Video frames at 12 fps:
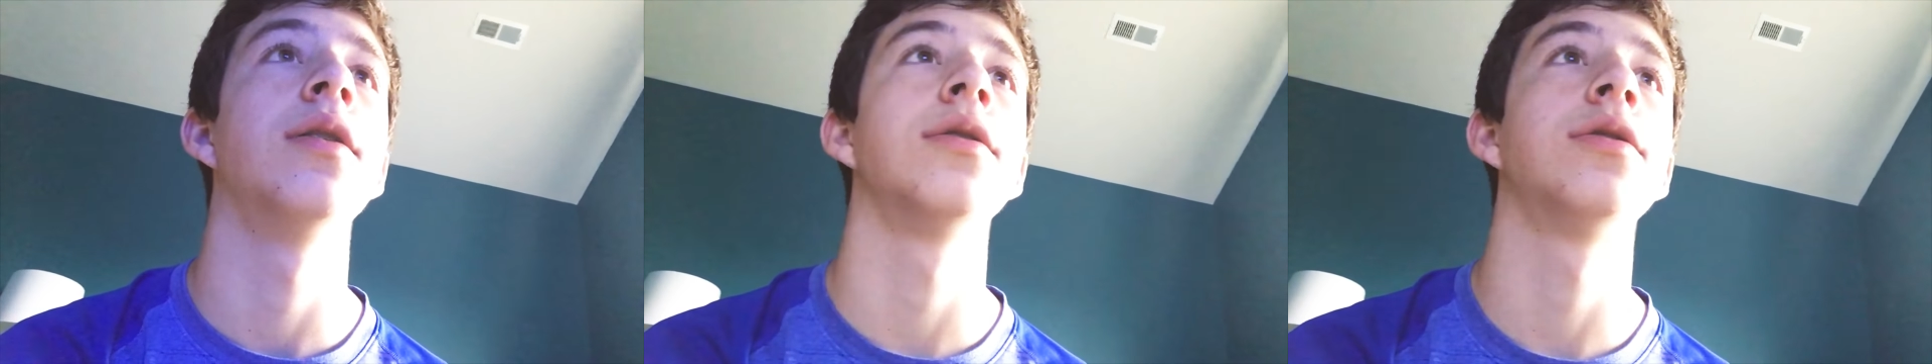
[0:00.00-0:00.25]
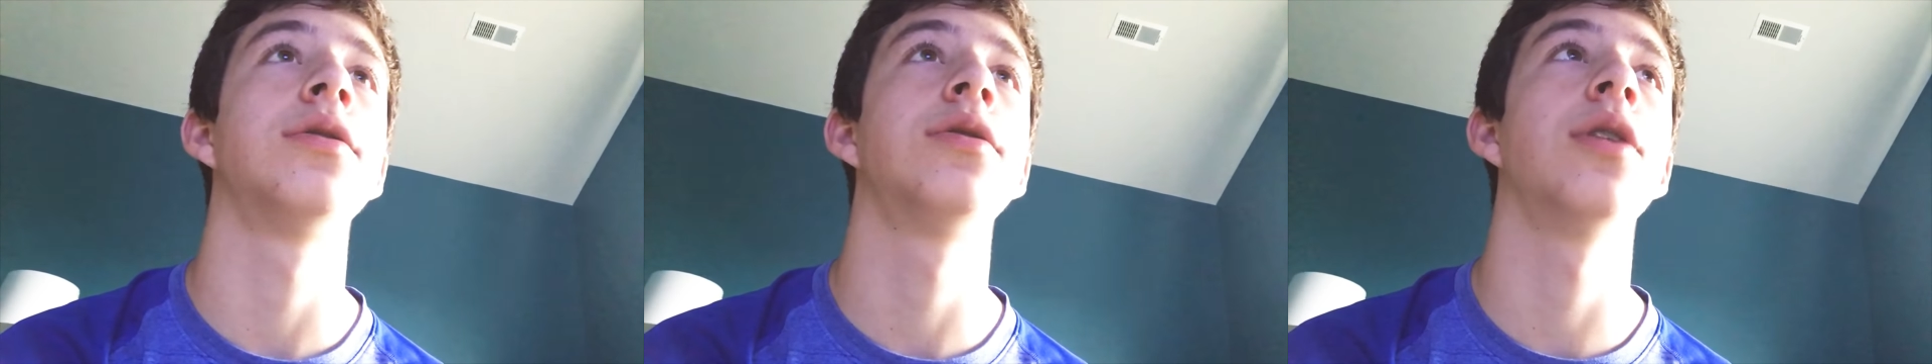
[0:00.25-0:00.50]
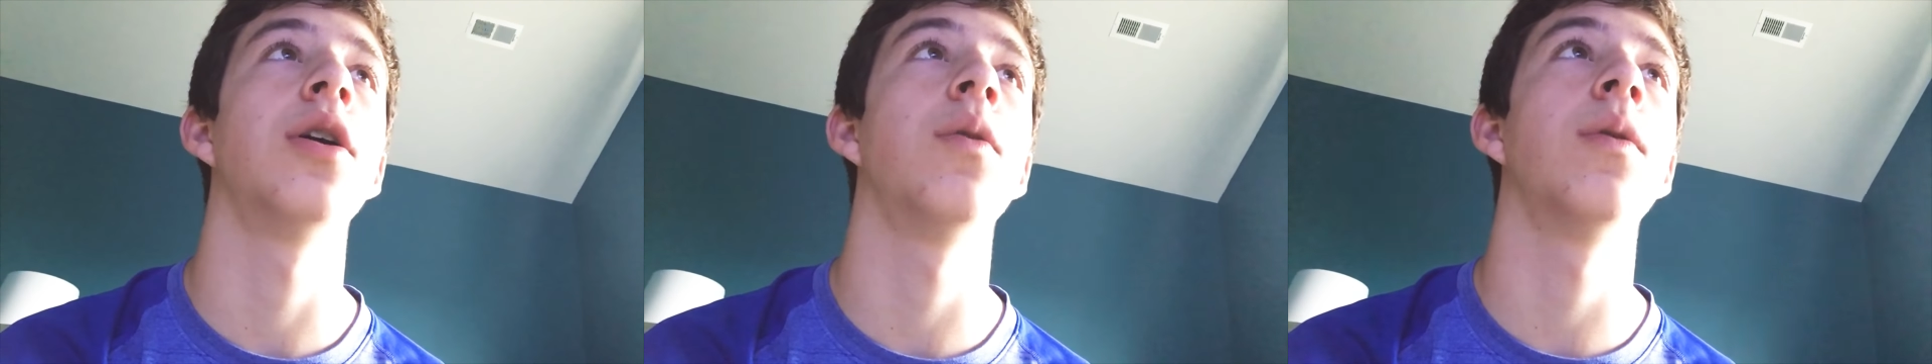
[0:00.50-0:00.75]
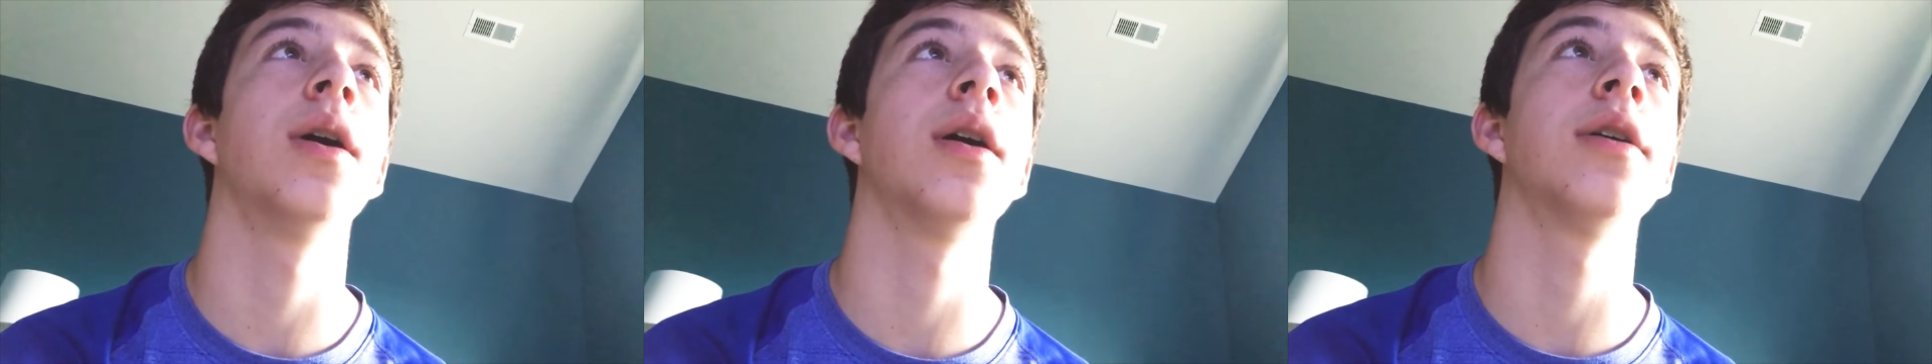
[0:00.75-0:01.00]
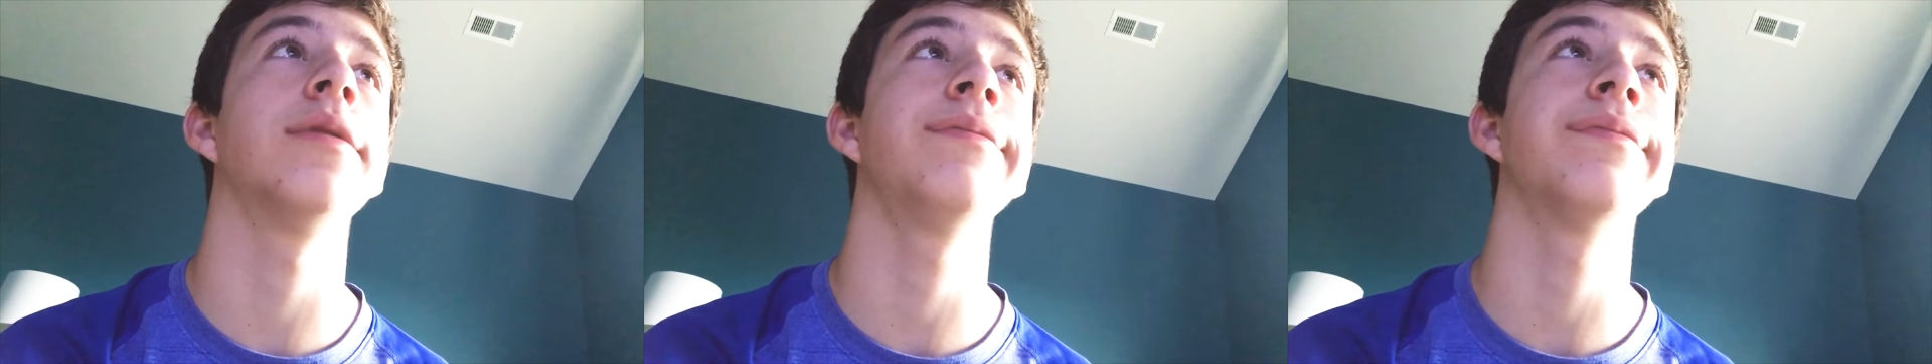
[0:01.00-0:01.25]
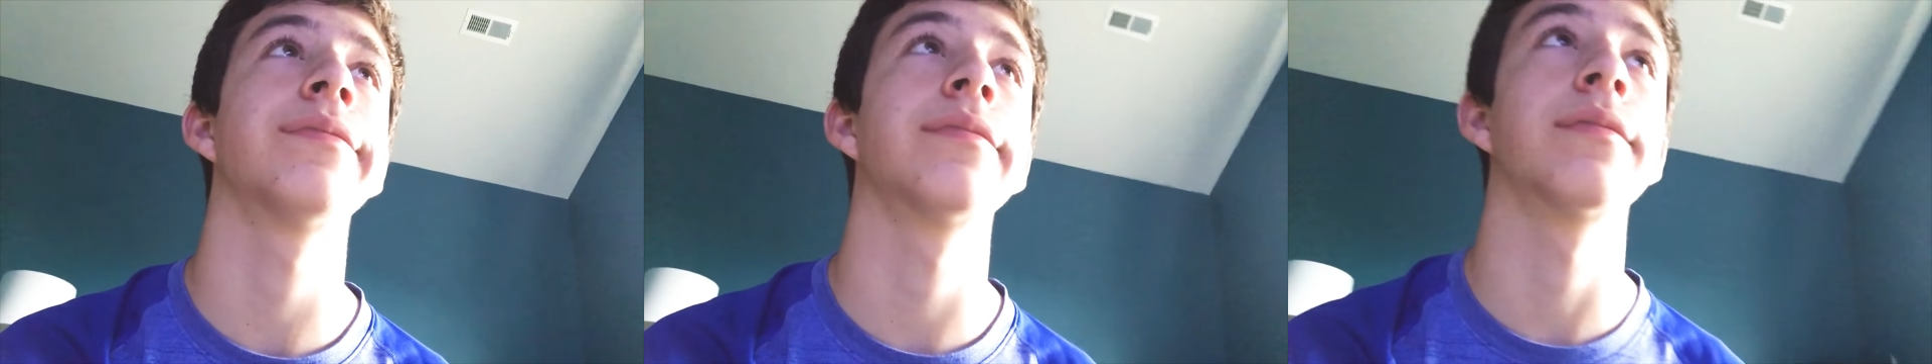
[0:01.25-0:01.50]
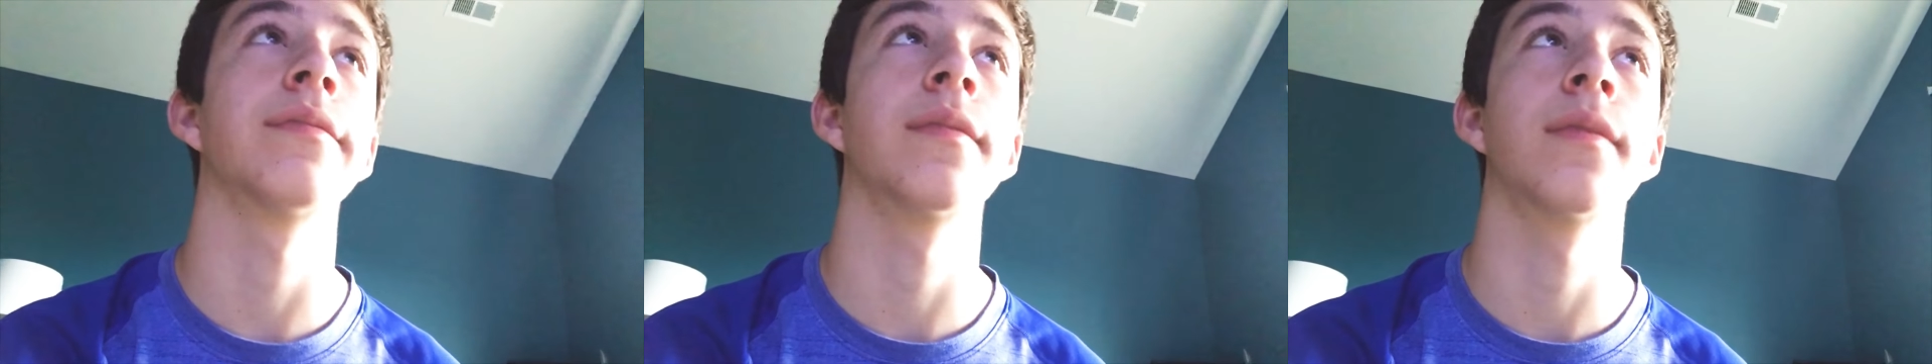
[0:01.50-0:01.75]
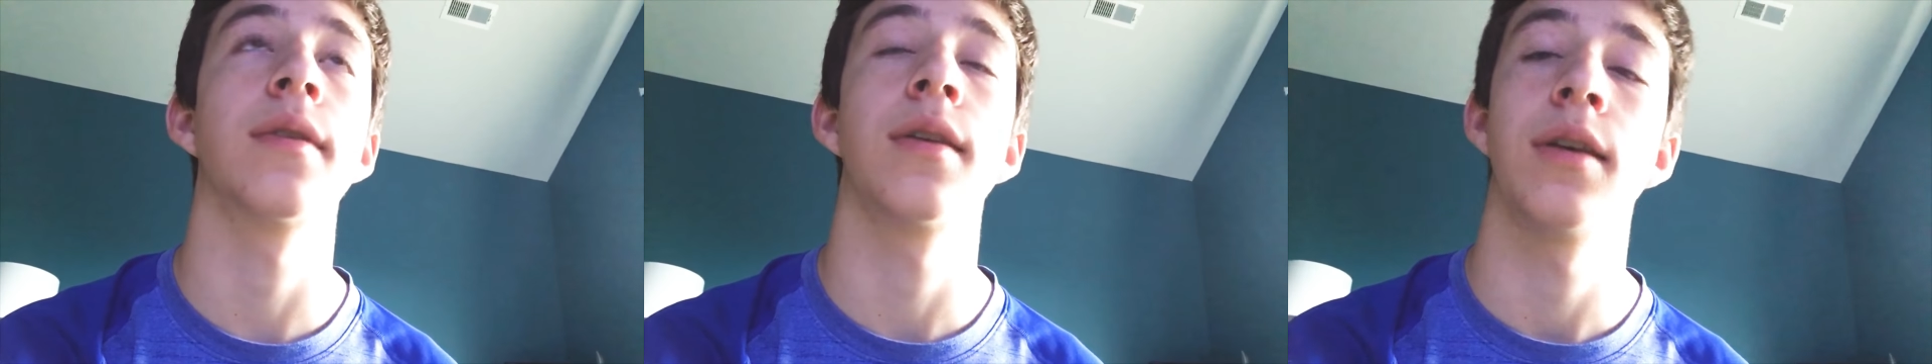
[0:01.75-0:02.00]
So,
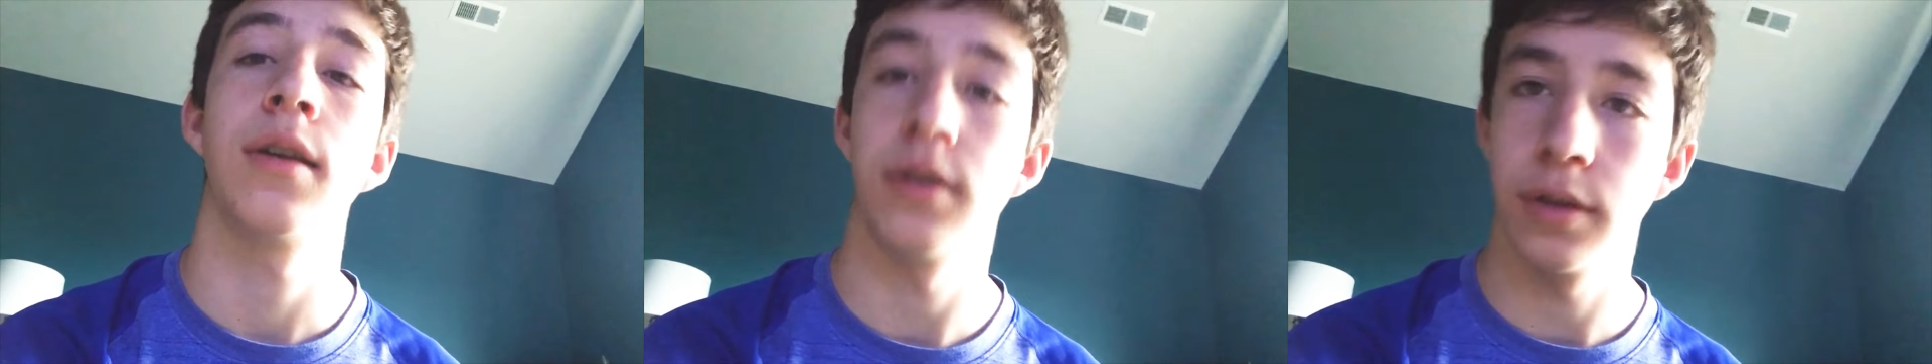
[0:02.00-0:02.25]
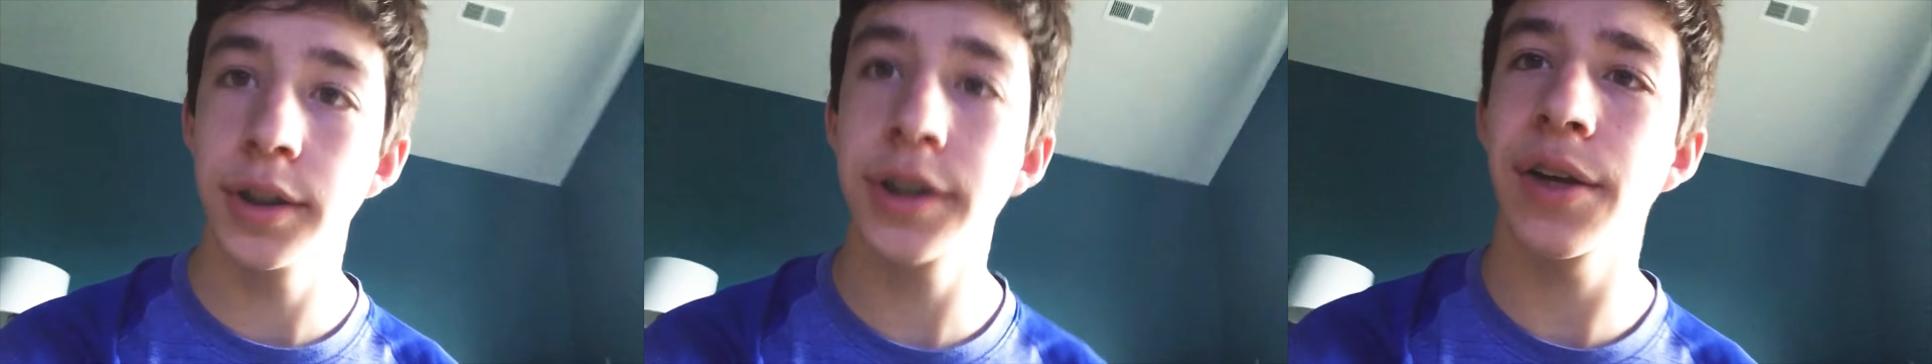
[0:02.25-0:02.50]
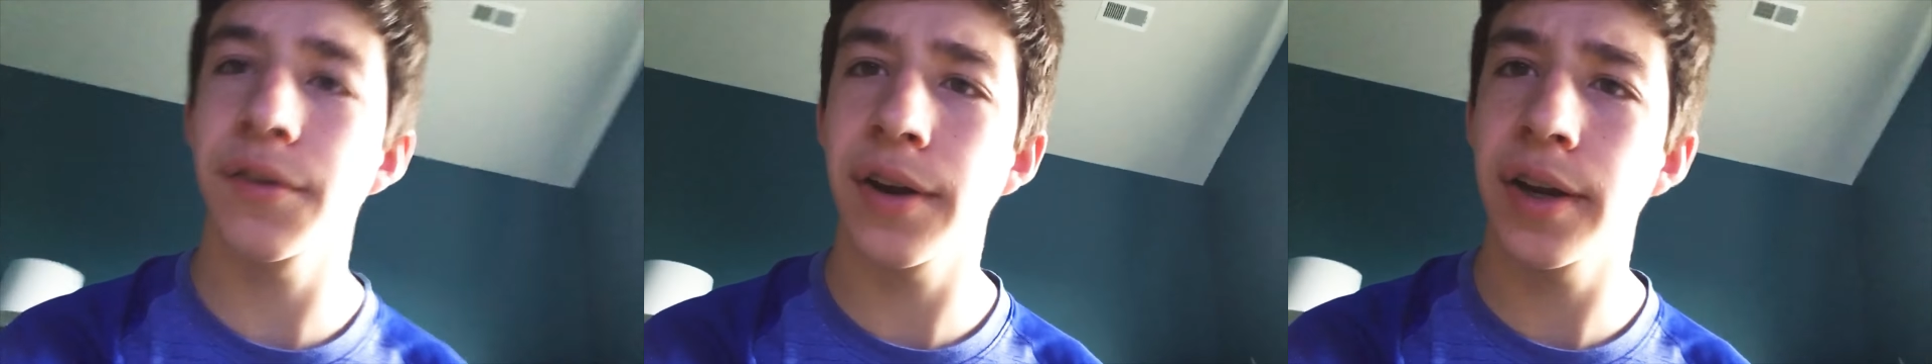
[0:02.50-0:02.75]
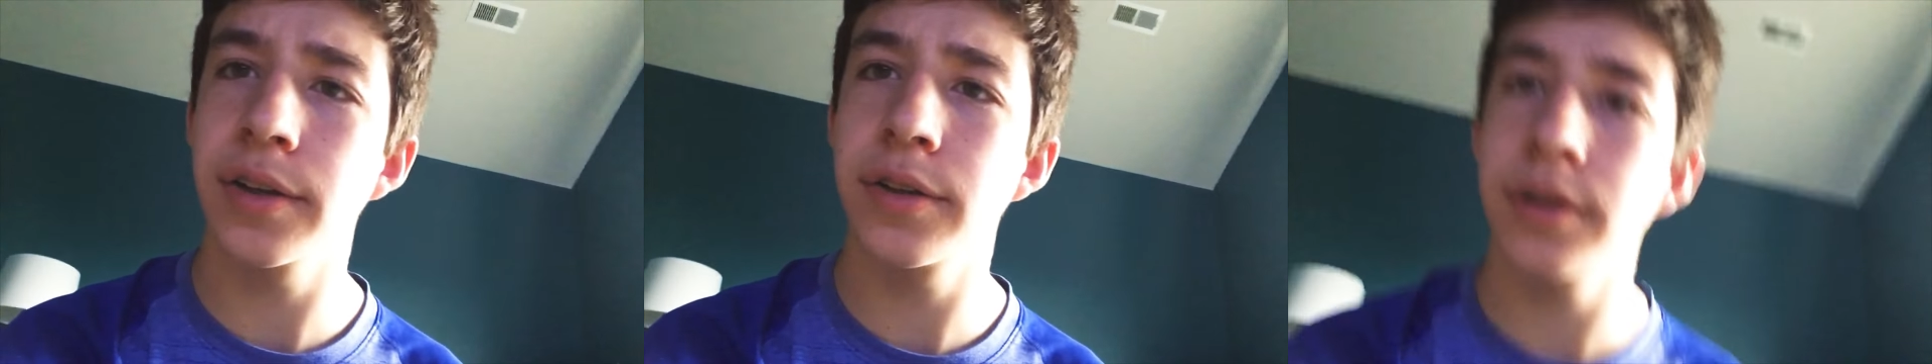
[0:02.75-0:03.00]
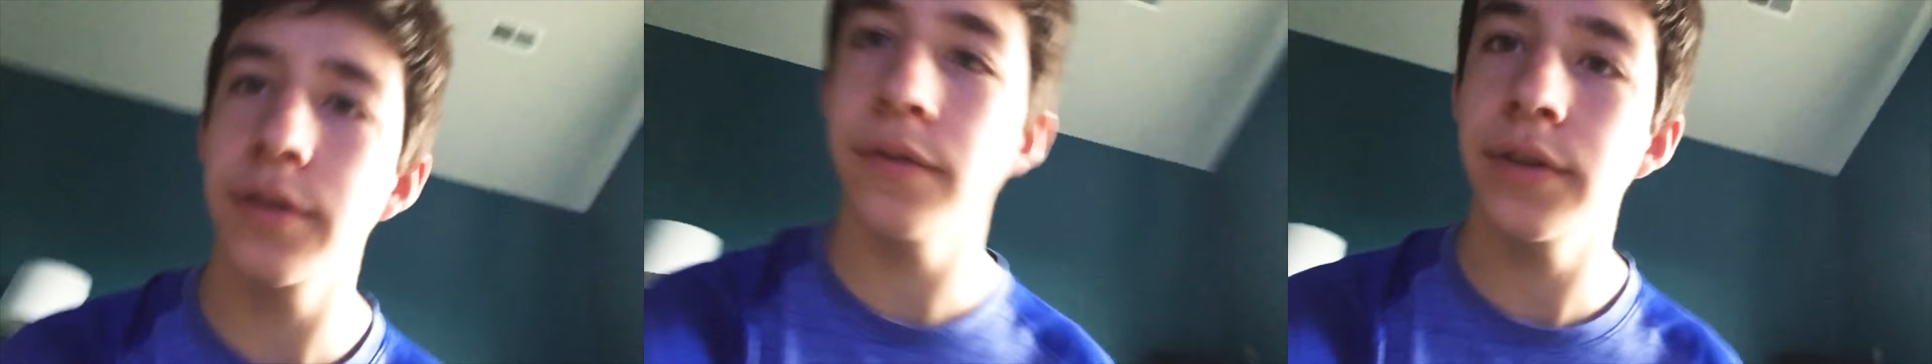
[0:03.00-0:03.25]
let's get right into the